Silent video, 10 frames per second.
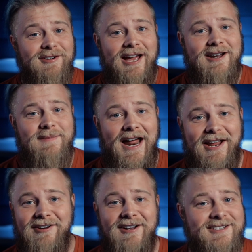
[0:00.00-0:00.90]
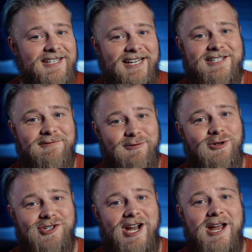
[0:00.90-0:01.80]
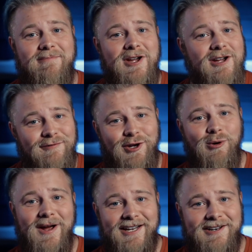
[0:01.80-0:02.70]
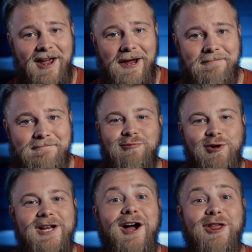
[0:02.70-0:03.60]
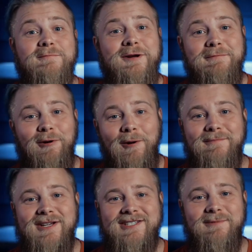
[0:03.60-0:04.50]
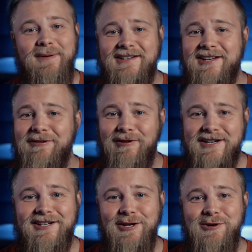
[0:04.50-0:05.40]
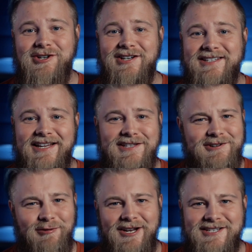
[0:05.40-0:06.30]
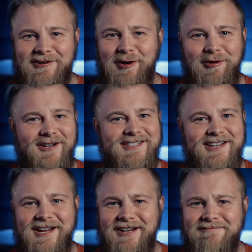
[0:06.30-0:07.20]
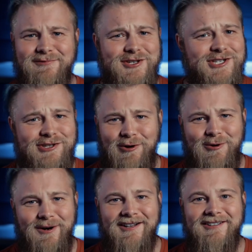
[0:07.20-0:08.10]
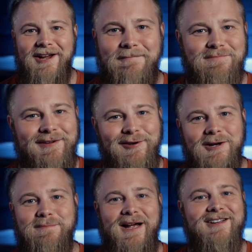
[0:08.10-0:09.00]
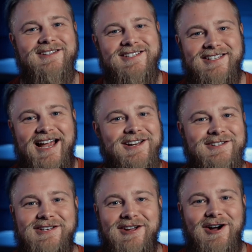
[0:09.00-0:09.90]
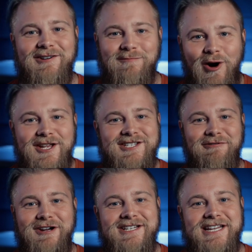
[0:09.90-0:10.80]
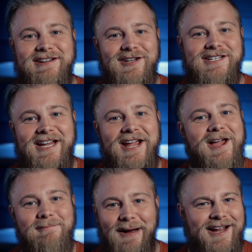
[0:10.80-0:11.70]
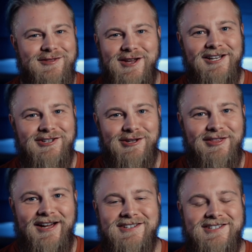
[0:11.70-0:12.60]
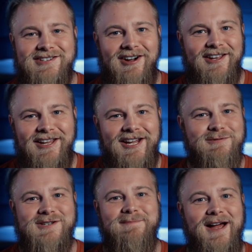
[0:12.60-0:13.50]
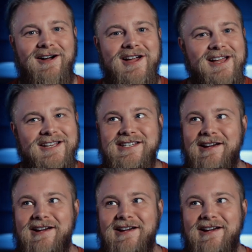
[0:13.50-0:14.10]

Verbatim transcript: forget about it. And I just think that's a real shame for your wedding day. The really other big problem is that basically resolutions in screens are increasing so quickly. If you look back at standard kind of widescreen DVD back in the early 2000s, I think it was about